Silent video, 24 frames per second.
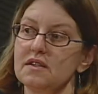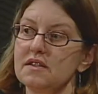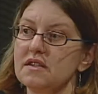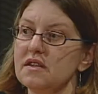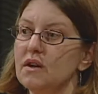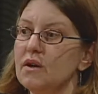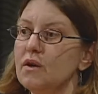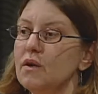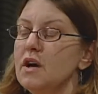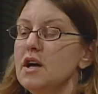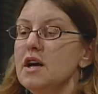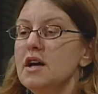
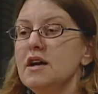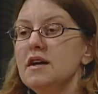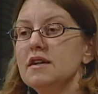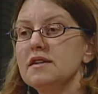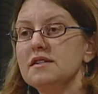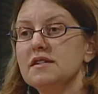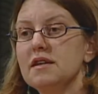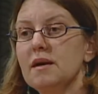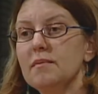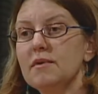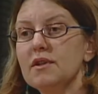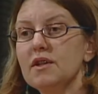So
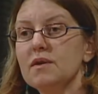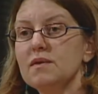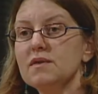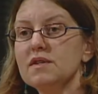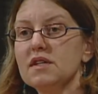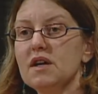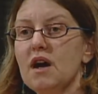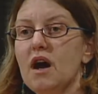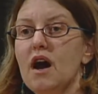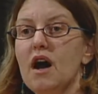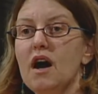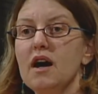some of those
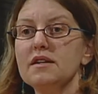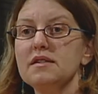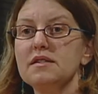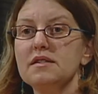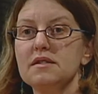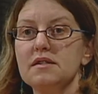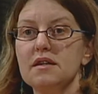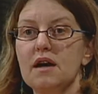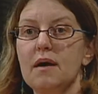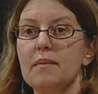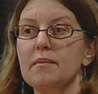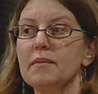
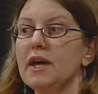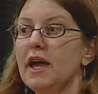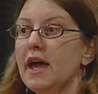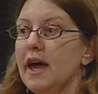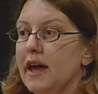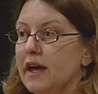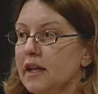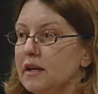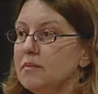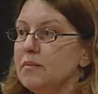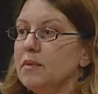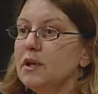costs
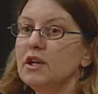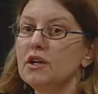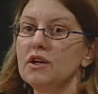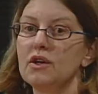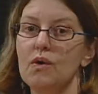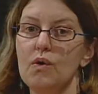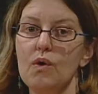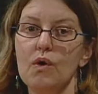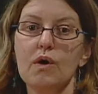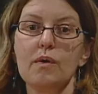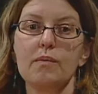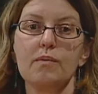can be
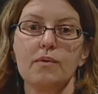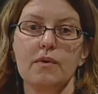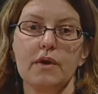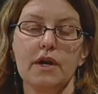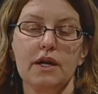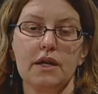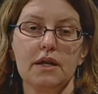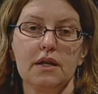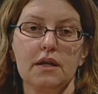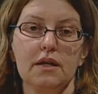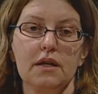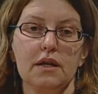
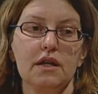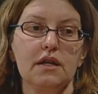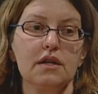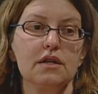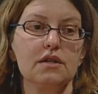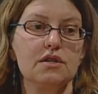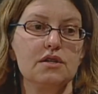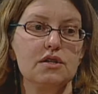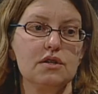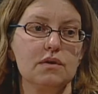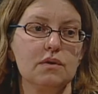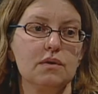incorporated
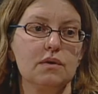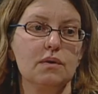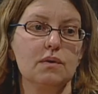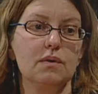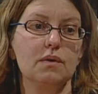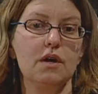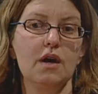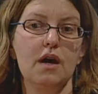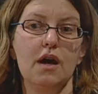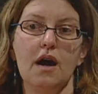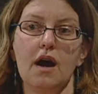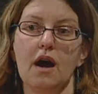into
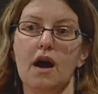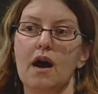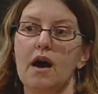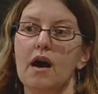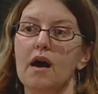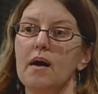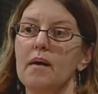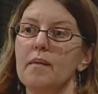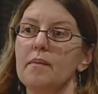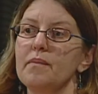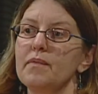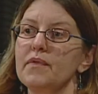
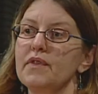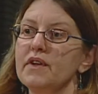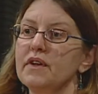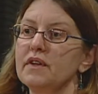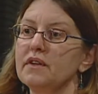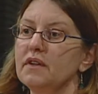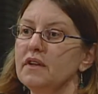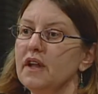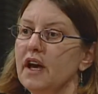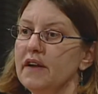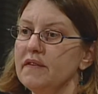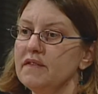the
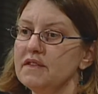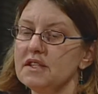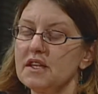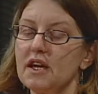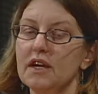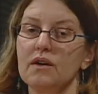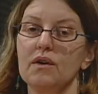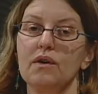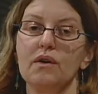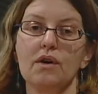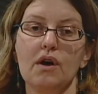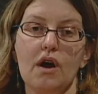life
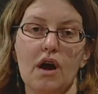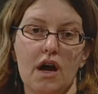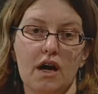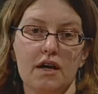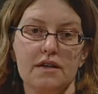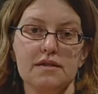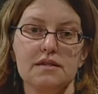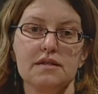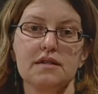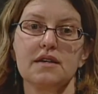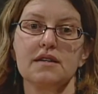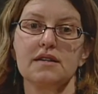cycle
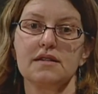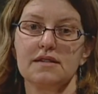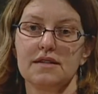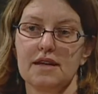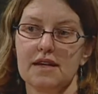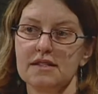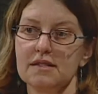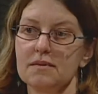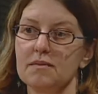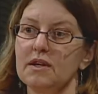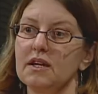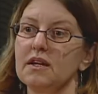cost
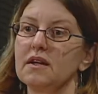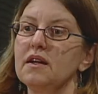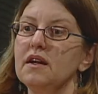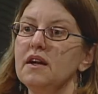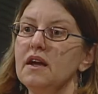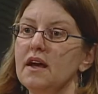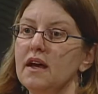assessment,